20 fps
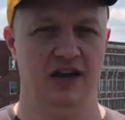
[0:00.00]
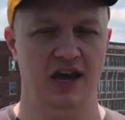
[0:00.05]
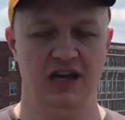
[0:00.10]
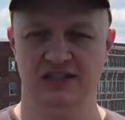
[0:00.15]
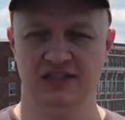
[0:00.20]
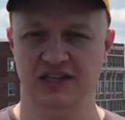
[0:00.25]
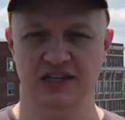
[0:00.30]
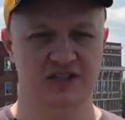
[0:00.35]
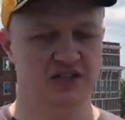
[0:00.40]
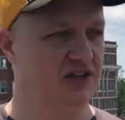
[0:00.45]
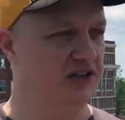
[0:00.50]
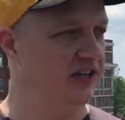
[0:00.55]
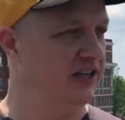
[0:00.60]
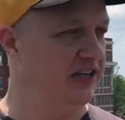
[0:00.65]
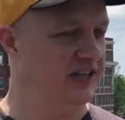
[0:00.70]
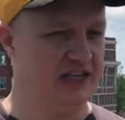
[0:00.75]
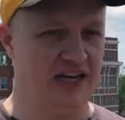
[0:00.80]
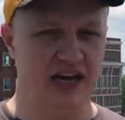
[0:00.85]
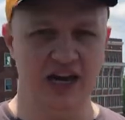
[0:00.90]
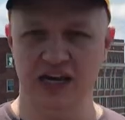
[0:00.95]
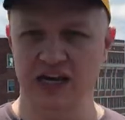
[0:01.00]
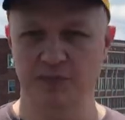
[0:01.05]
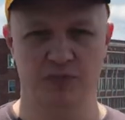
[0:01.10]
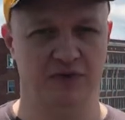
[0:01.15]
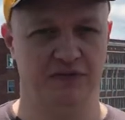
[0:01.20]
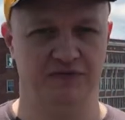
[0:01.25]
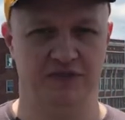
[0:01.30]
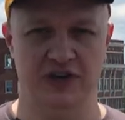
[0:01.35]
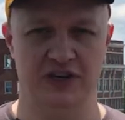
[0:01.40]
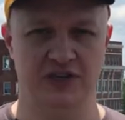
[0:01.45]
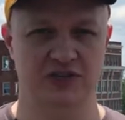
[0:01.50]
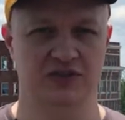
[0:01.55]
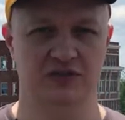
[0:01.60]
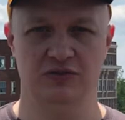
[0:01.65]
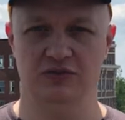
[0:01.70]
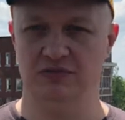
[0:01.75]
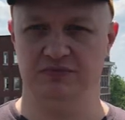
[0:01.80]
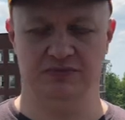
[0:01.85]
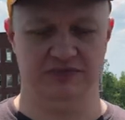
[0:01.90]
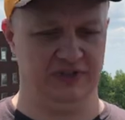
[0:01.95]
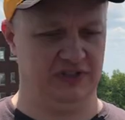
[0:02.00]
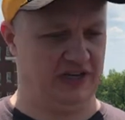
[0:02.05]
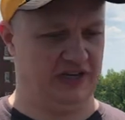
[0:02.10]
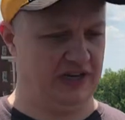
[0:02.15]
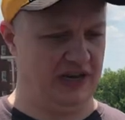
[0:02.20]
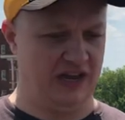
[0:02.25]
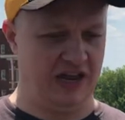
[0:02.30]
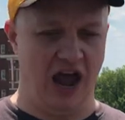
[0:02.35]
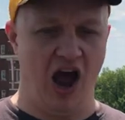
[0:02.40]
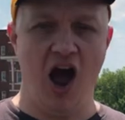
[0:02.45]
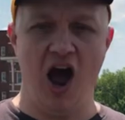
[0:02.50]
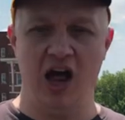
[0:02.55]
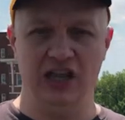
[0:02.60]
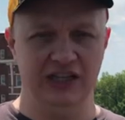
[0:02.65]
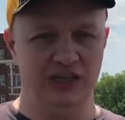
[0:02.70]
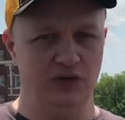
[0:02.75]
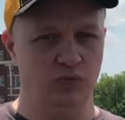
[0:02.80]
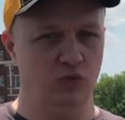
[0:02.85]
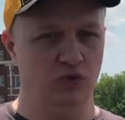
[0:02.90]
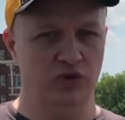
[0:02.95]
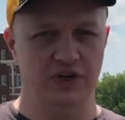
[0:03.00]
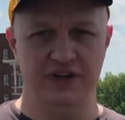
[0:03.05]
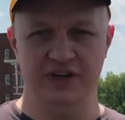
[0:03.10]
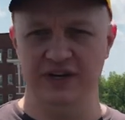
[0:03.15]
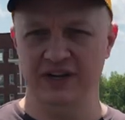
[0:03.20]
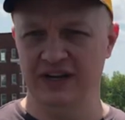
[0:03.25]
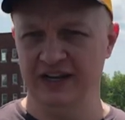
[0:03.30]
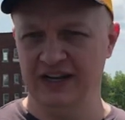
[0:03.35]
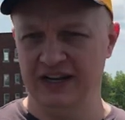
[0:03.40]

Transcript: It's as good as any professional Hollywood